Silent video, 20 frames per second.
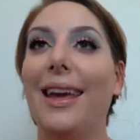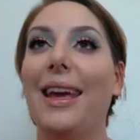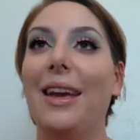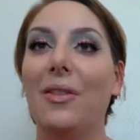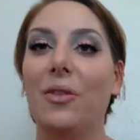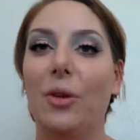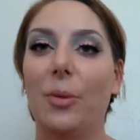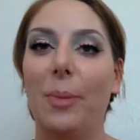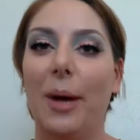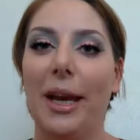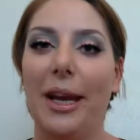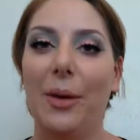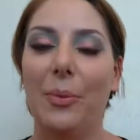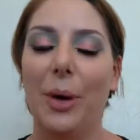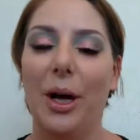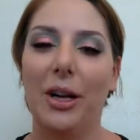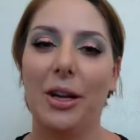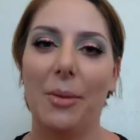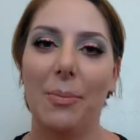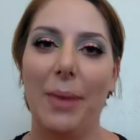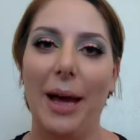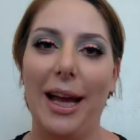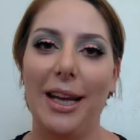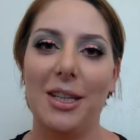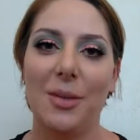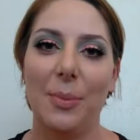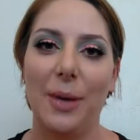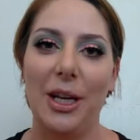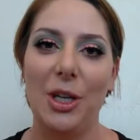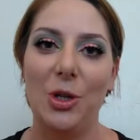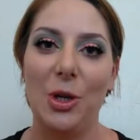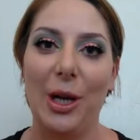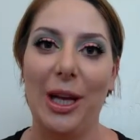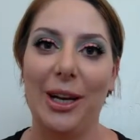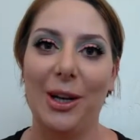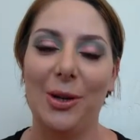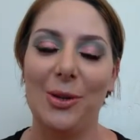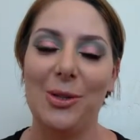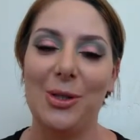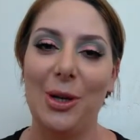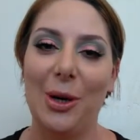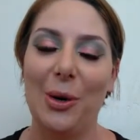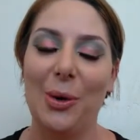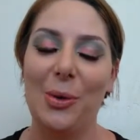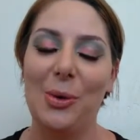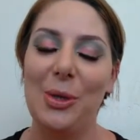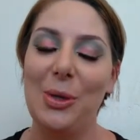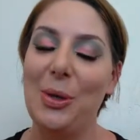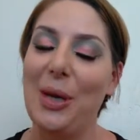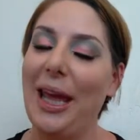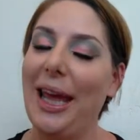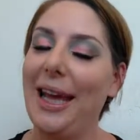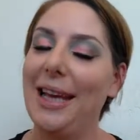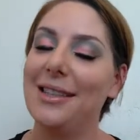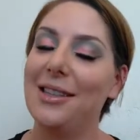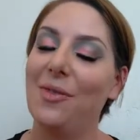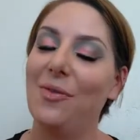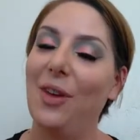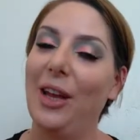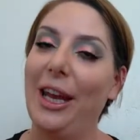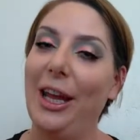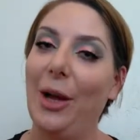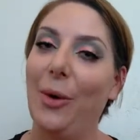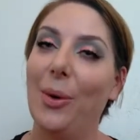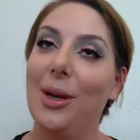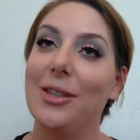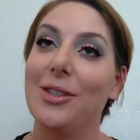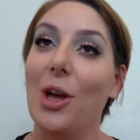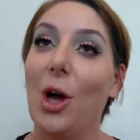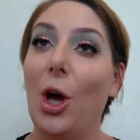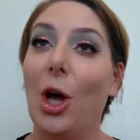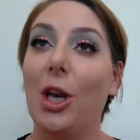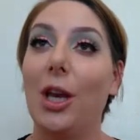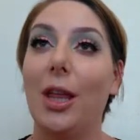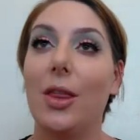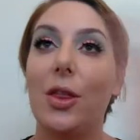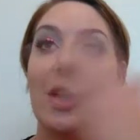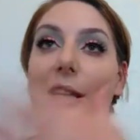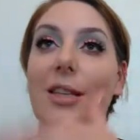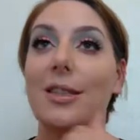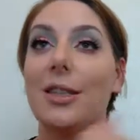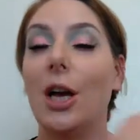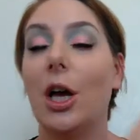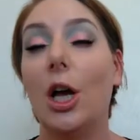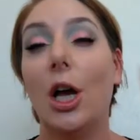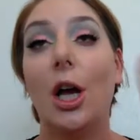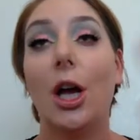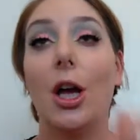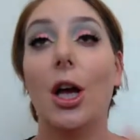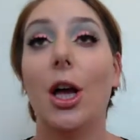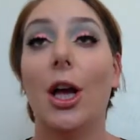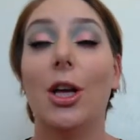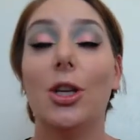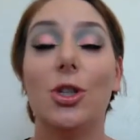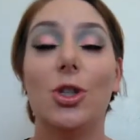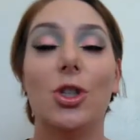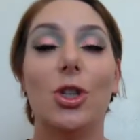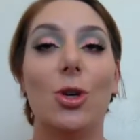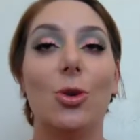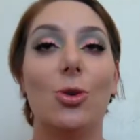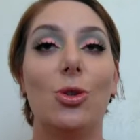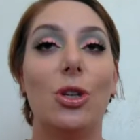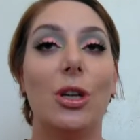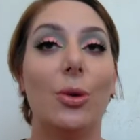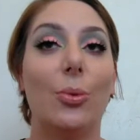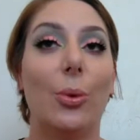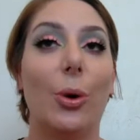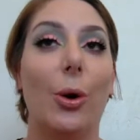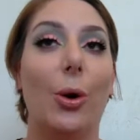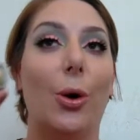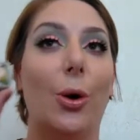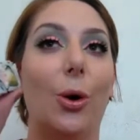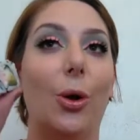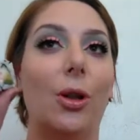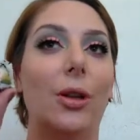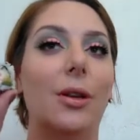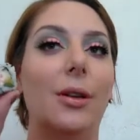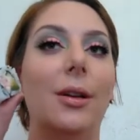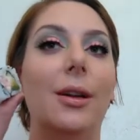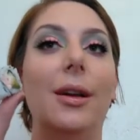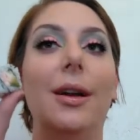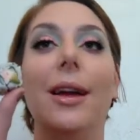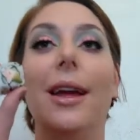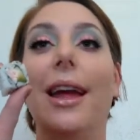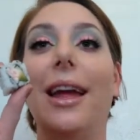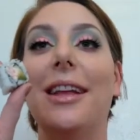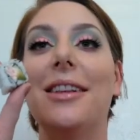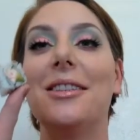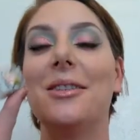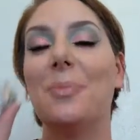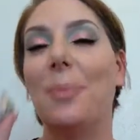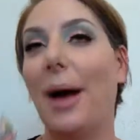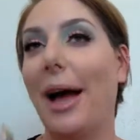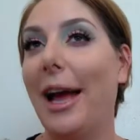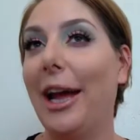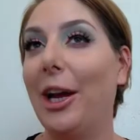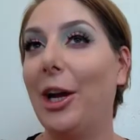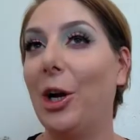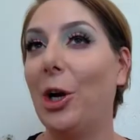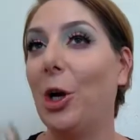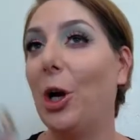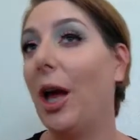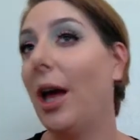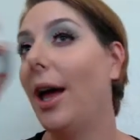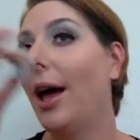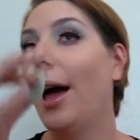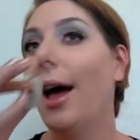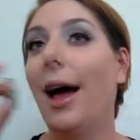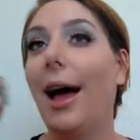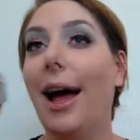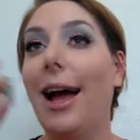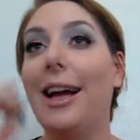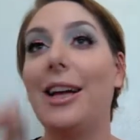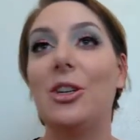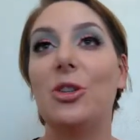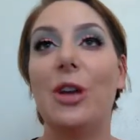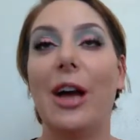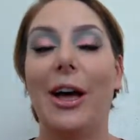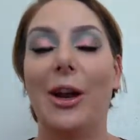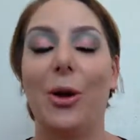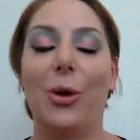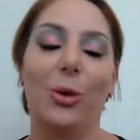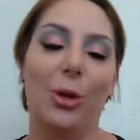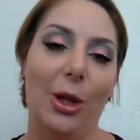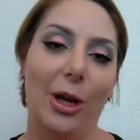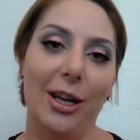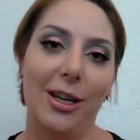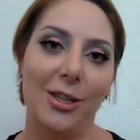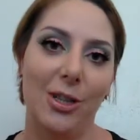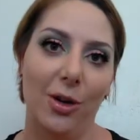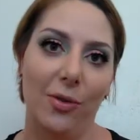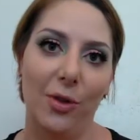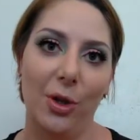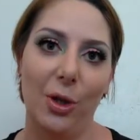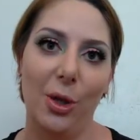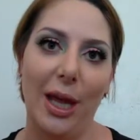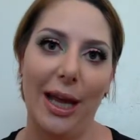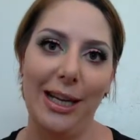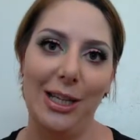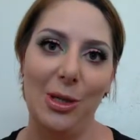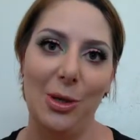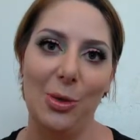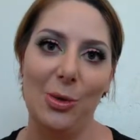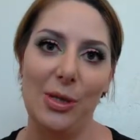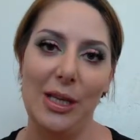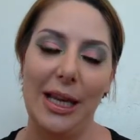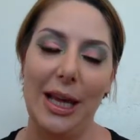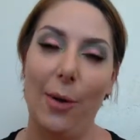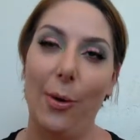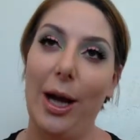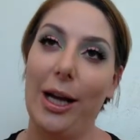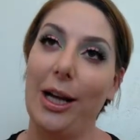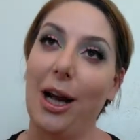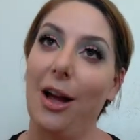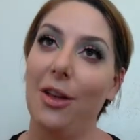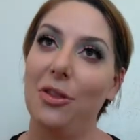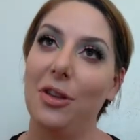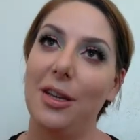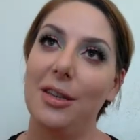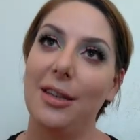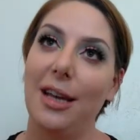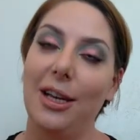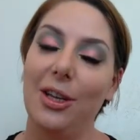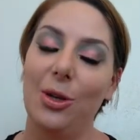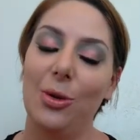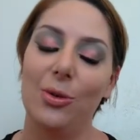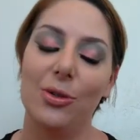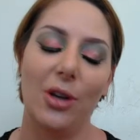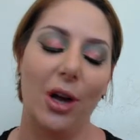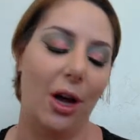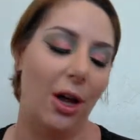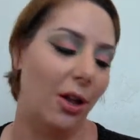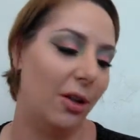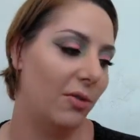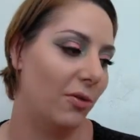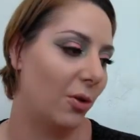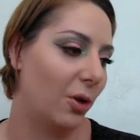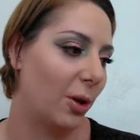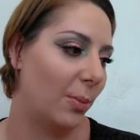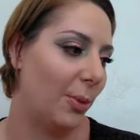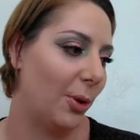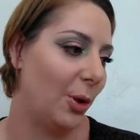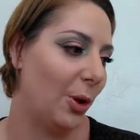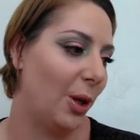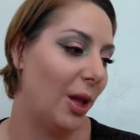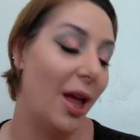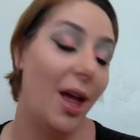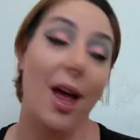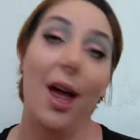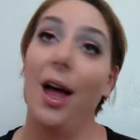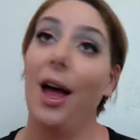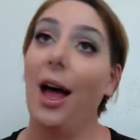Hey everybody, welcome back to my channel. So today's video is on this sushi roll inspired eyeshadow look. So if you'd like to see how I got this, I used all affordable